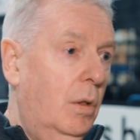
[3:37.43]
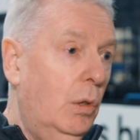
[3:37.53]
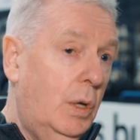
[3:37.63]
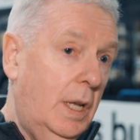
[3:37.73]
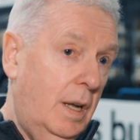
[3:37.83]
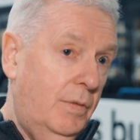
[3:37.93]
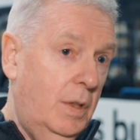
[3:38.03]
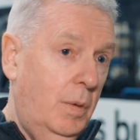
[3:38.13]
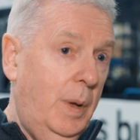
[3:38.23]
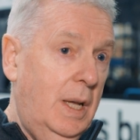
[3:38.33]
looking
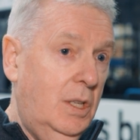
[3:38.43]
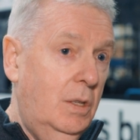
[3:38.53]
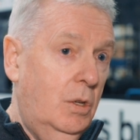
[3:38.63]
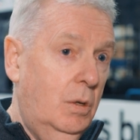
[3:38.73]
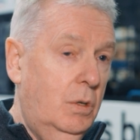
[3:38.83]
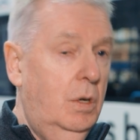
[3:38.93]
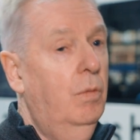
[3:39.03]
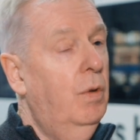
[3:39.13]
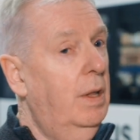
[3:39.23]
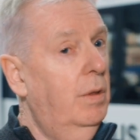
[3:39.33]
after the passengers
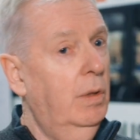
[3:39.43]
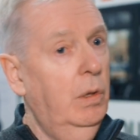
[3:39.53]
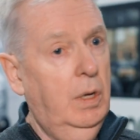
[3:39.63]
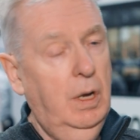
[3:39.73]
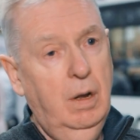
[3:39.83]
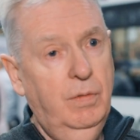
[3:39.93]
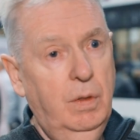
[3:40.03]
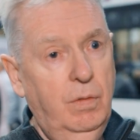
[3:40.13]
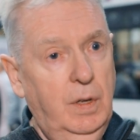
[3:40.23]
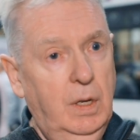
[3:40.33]
rather than looking after
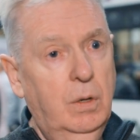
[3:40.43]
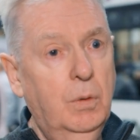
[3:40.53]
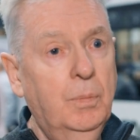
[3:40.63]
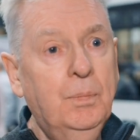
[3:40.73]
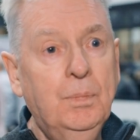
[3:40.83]
the vehicle.